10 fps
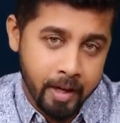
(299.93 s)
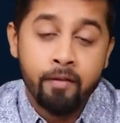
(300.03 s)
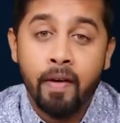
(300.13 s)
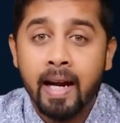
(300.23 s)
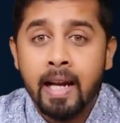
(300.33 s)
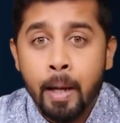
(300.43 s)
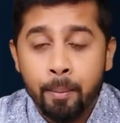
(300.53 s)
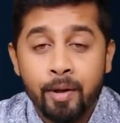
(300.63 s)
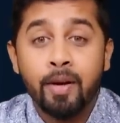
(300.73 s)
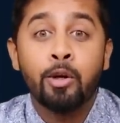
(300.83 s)
In fact,
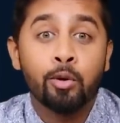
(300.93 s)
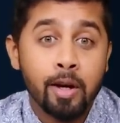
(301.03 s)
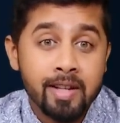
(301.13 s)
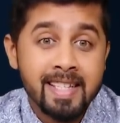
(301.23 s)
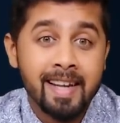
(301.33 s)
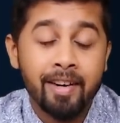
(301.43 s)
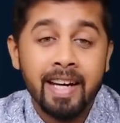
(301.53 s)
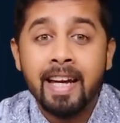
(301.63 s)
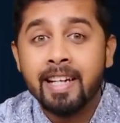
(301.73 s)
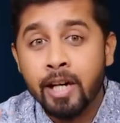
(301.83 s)
between
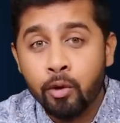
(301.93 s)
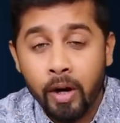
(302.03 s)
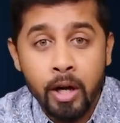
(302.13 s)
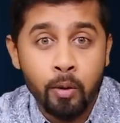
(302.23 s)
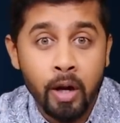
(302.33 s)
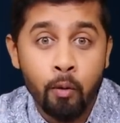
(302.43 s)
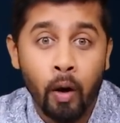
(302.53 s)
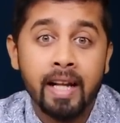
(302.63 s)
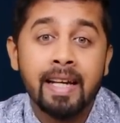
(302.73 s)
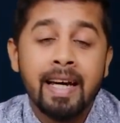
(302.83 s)
2017 till
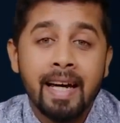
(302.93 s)
2021,